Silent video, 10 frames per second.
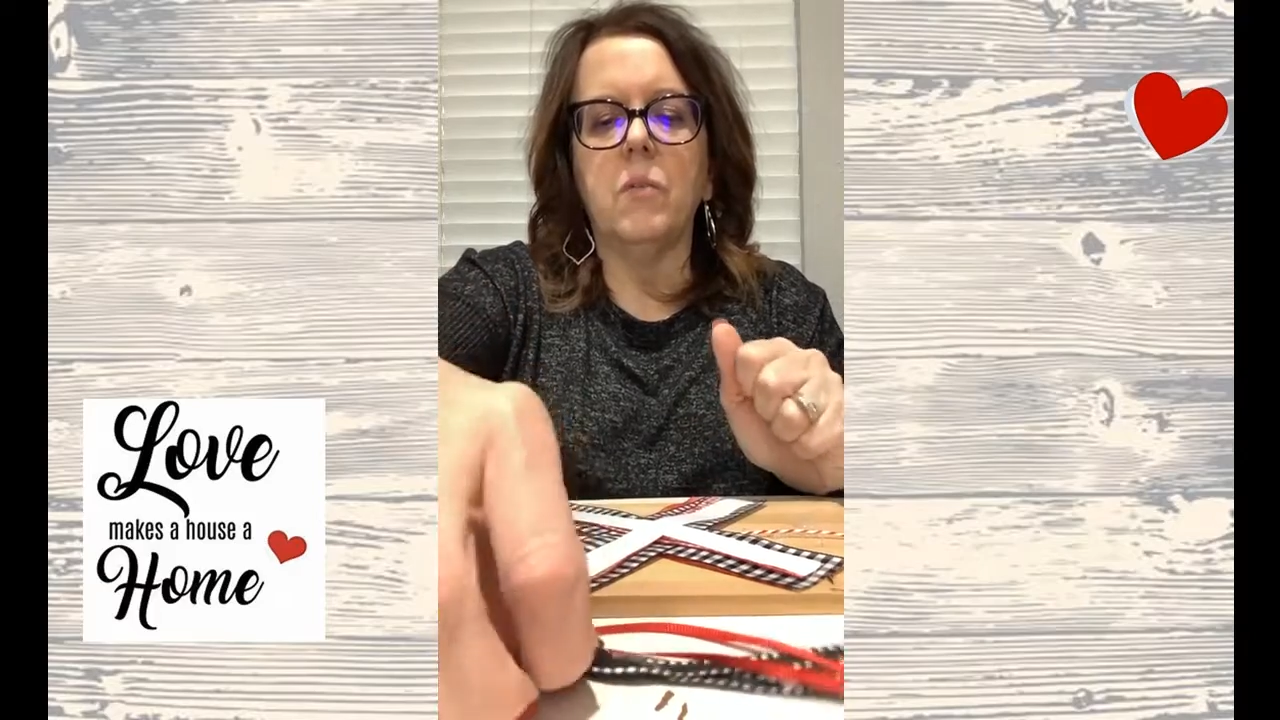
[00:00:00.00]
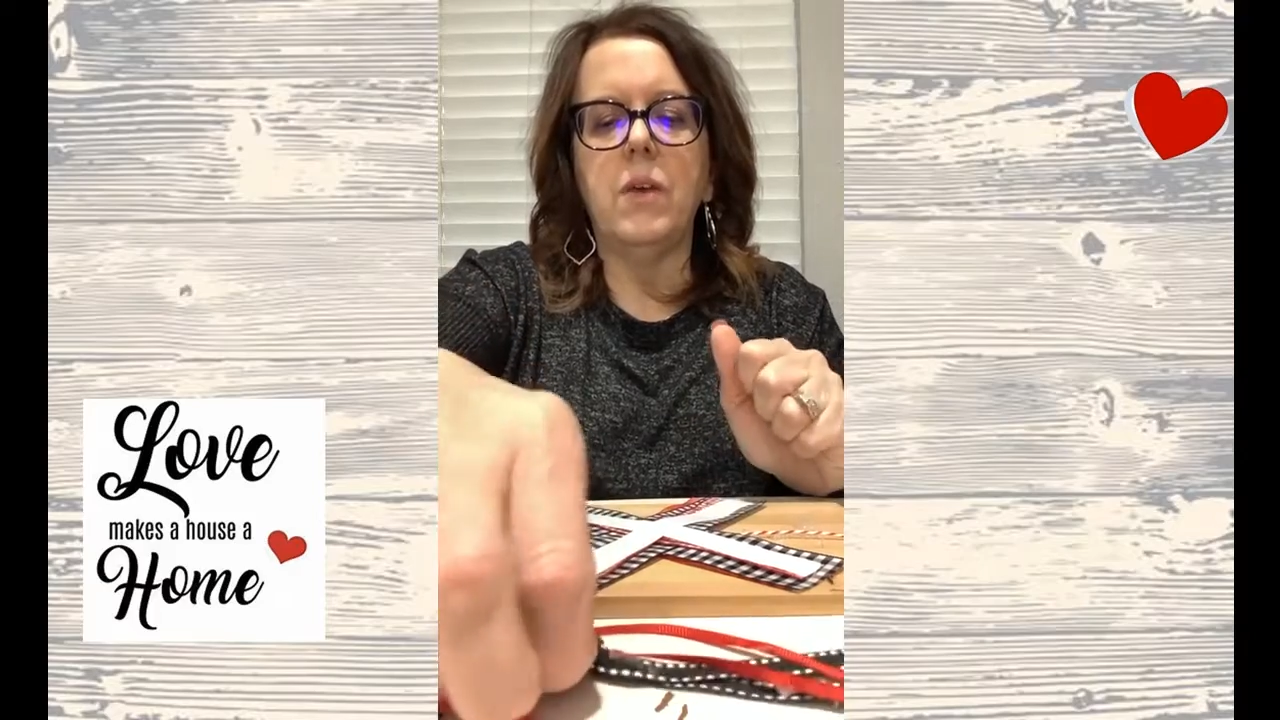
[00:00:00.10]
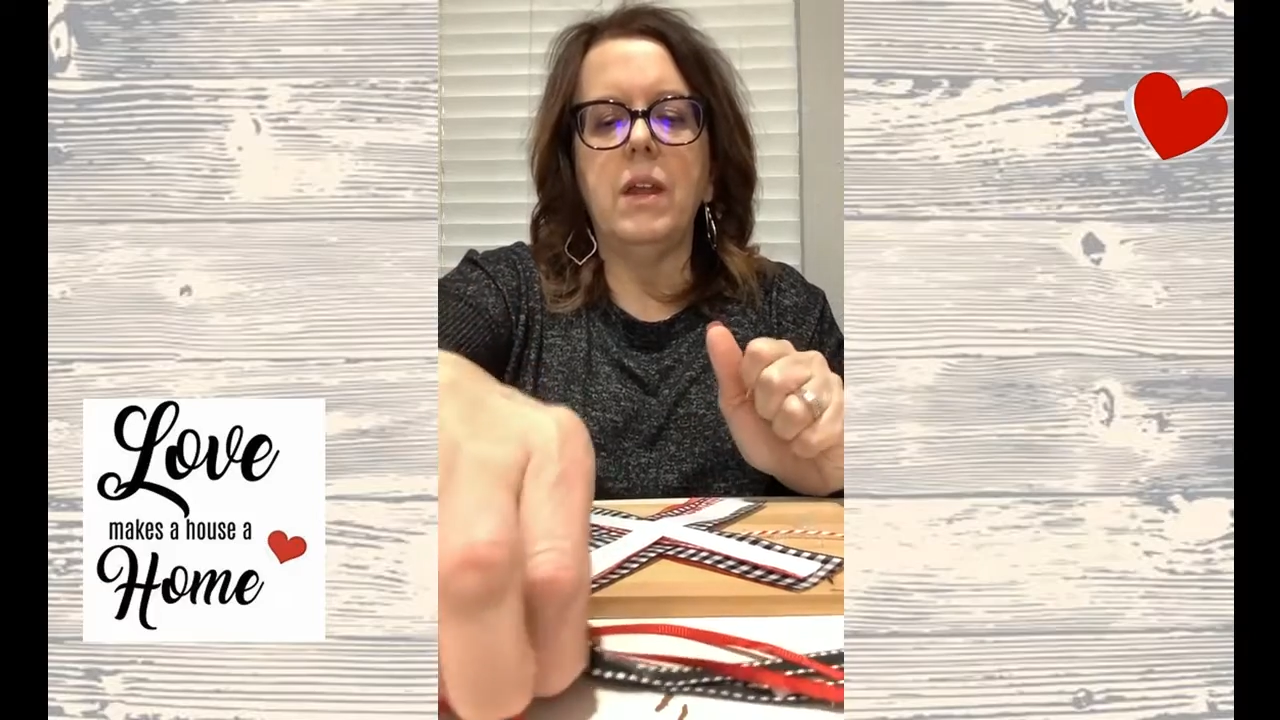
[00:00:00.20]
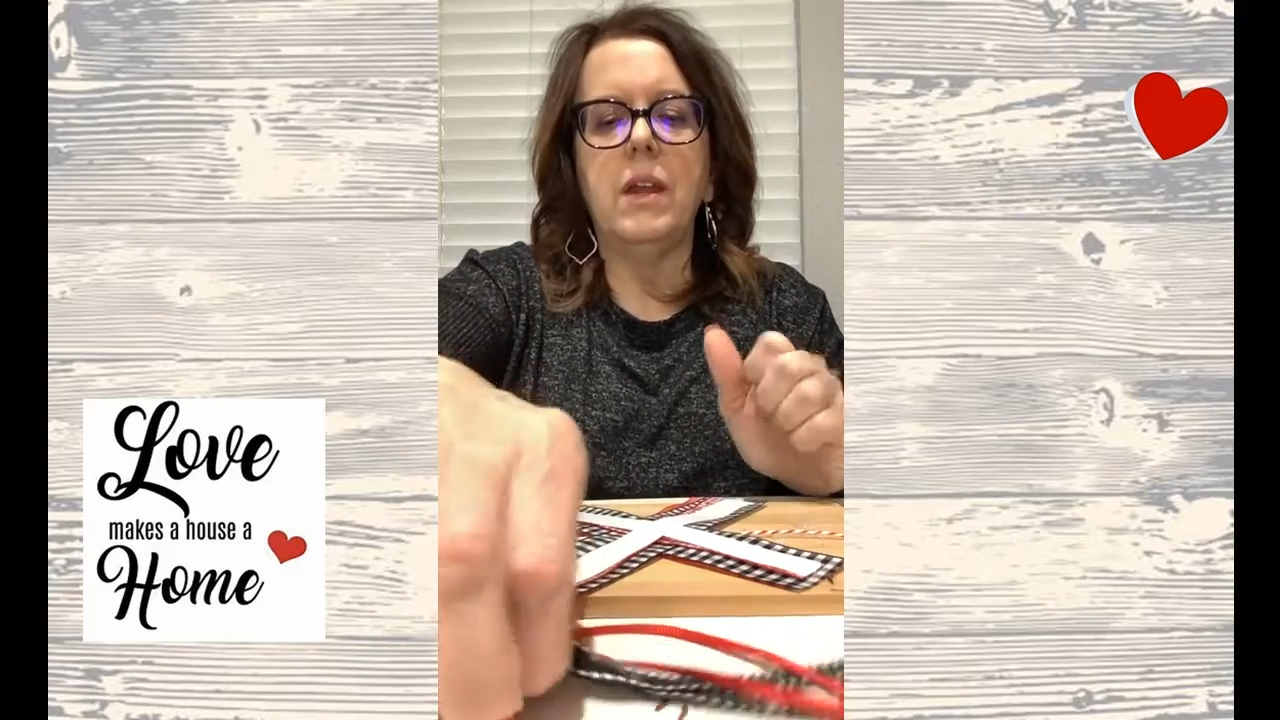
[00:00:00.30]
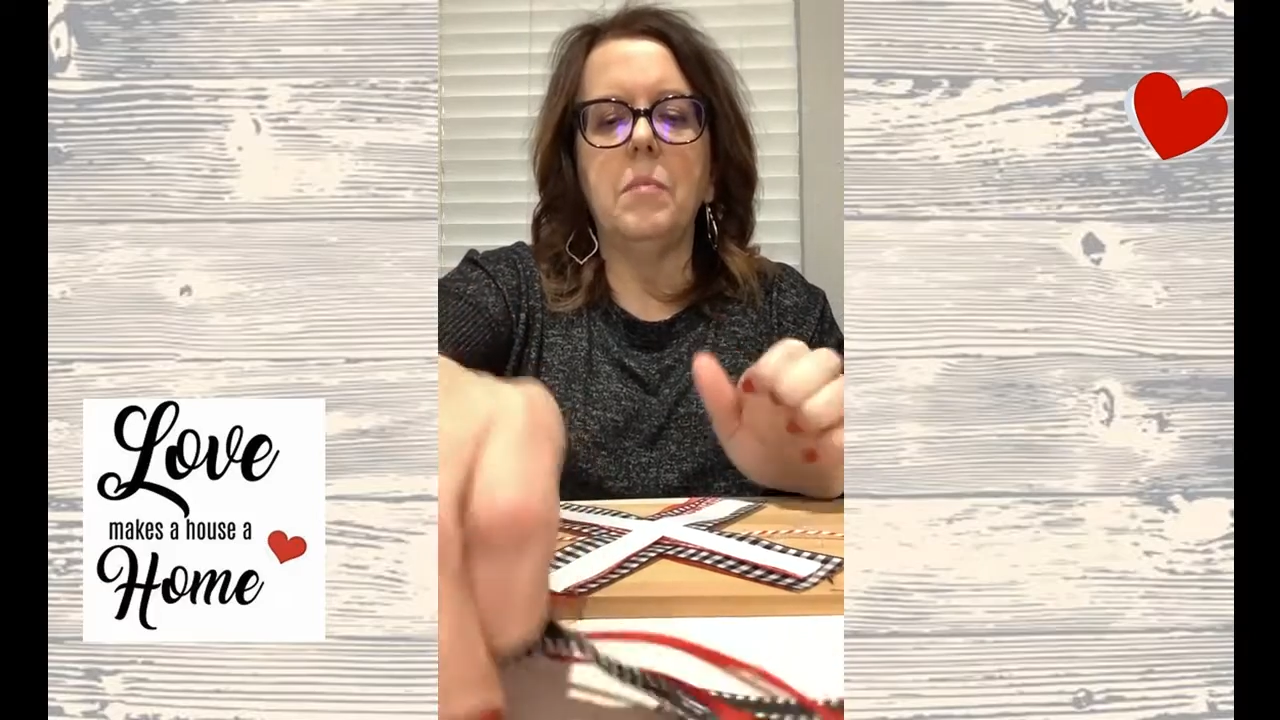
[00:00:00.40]

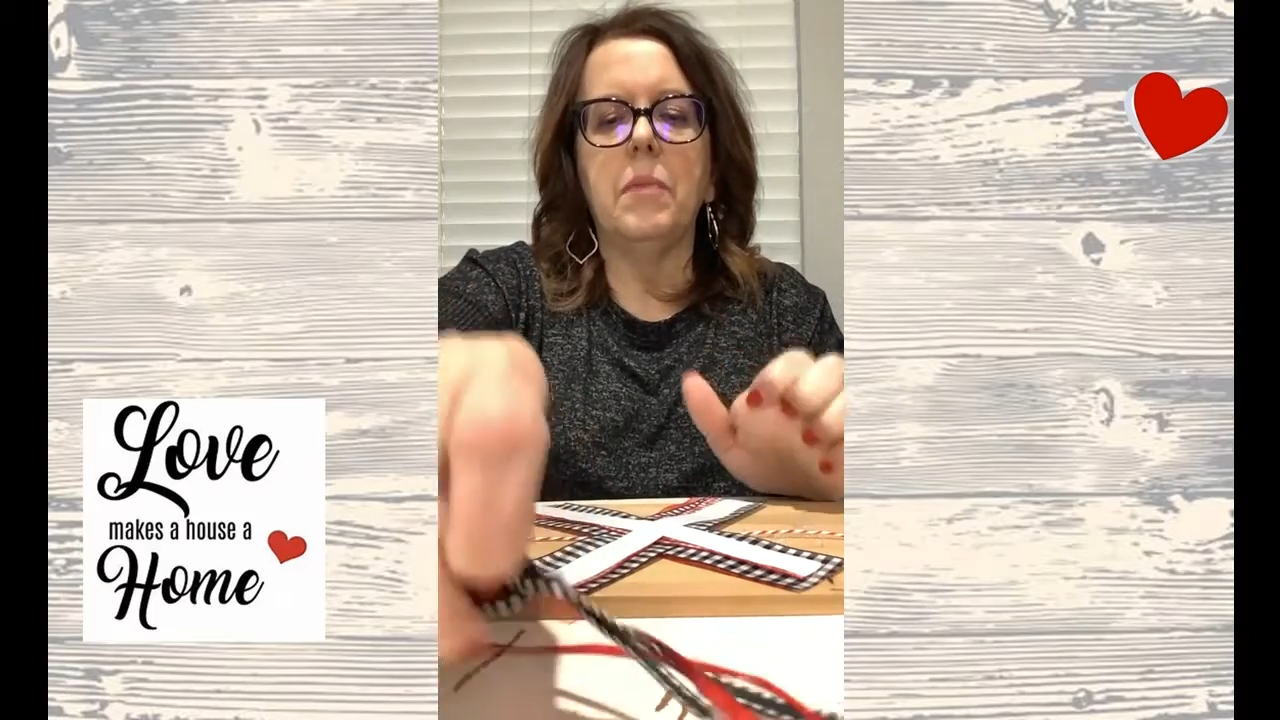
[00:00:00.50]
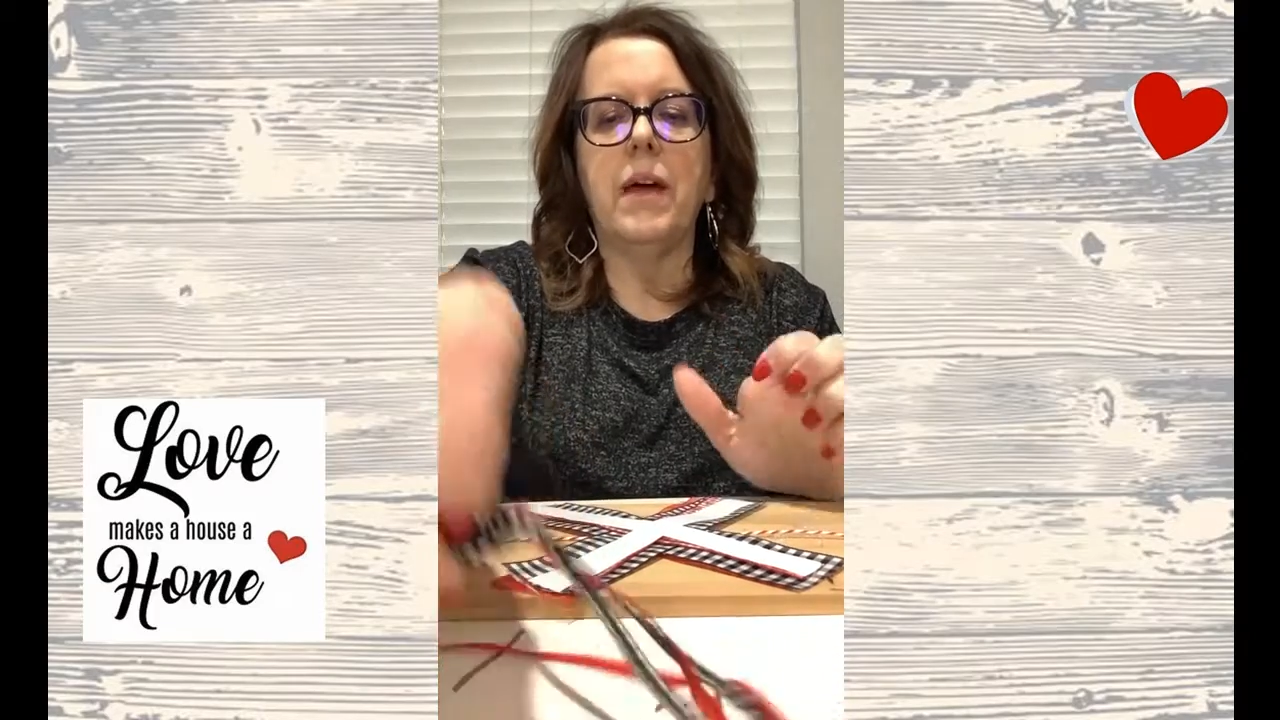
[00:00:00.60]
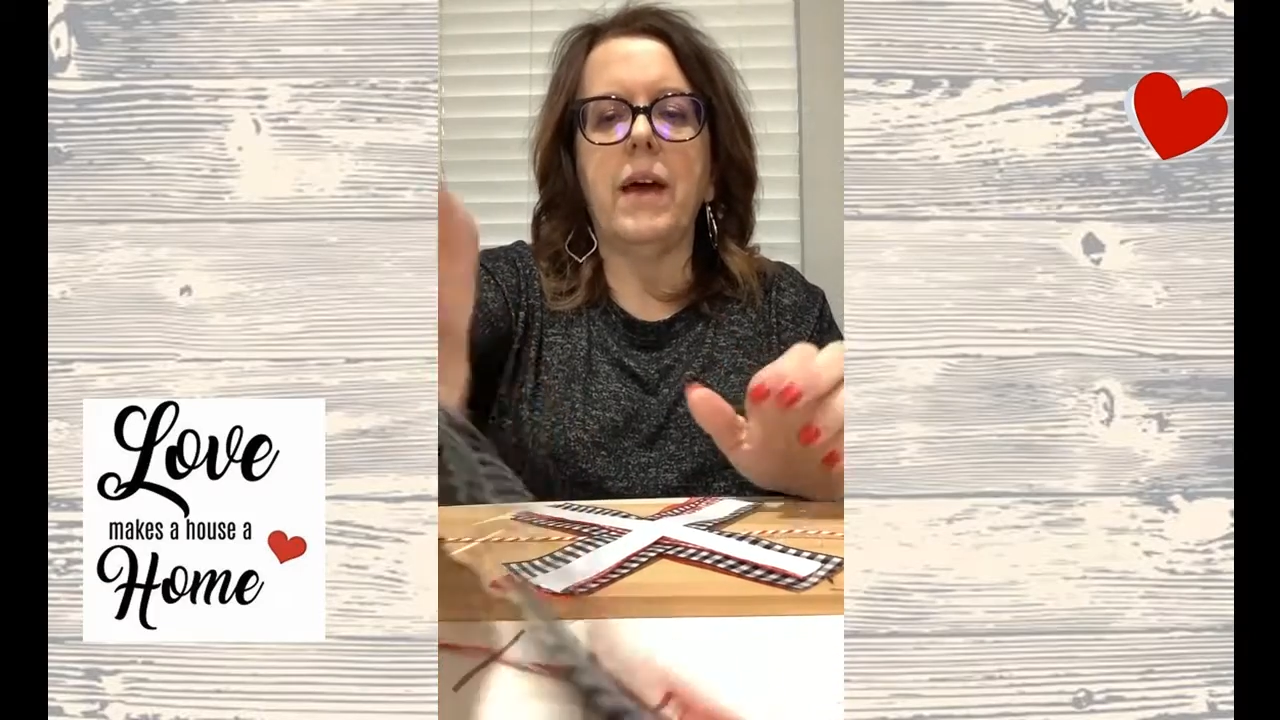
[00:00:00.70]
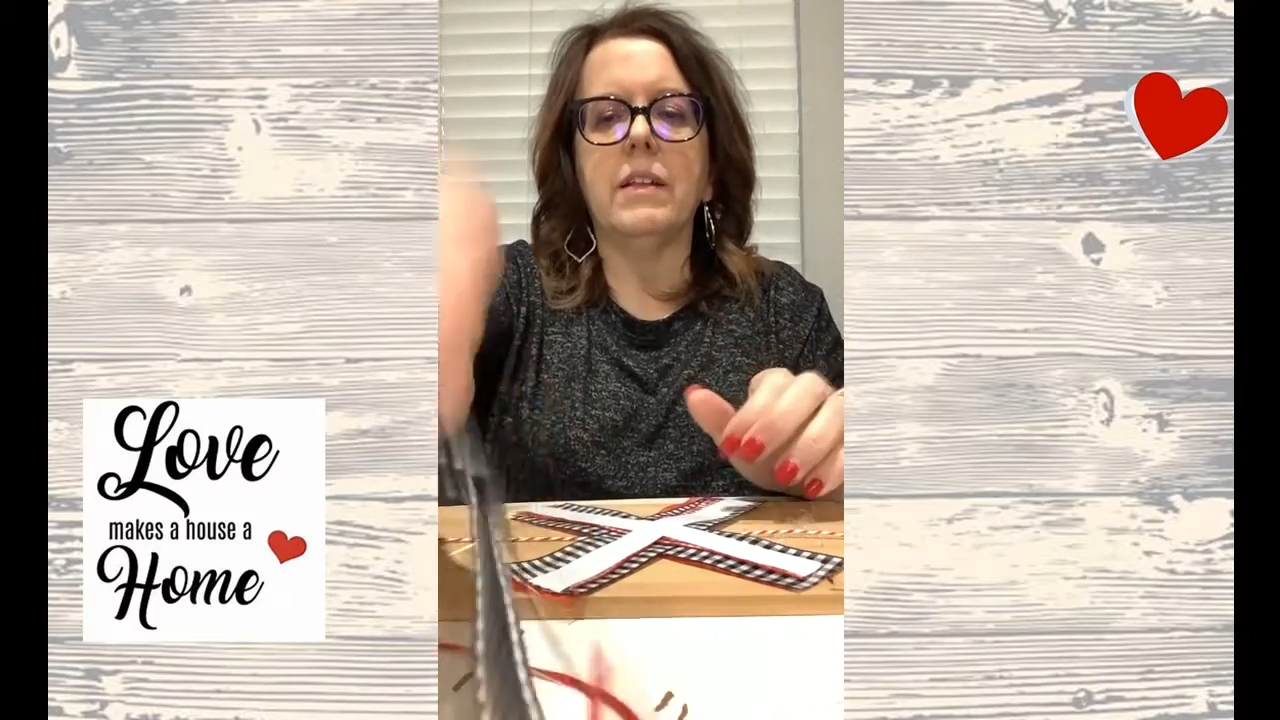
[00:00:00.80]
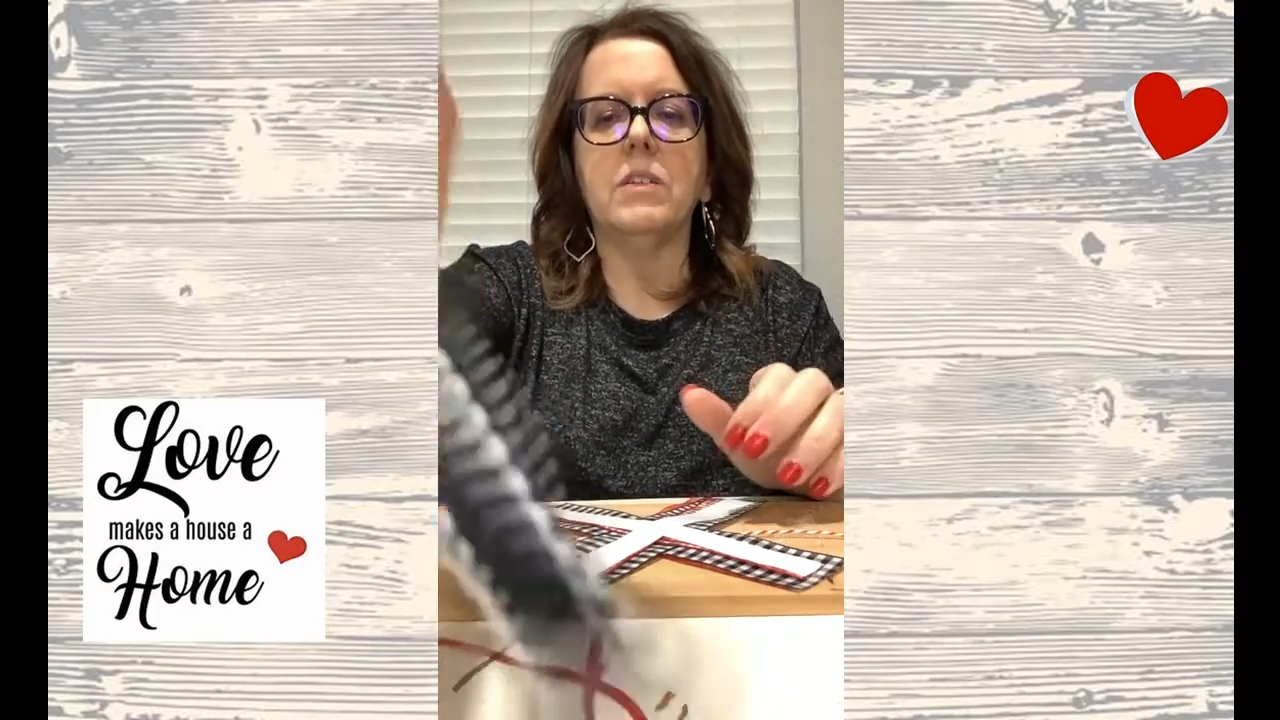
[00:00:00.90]
red and black.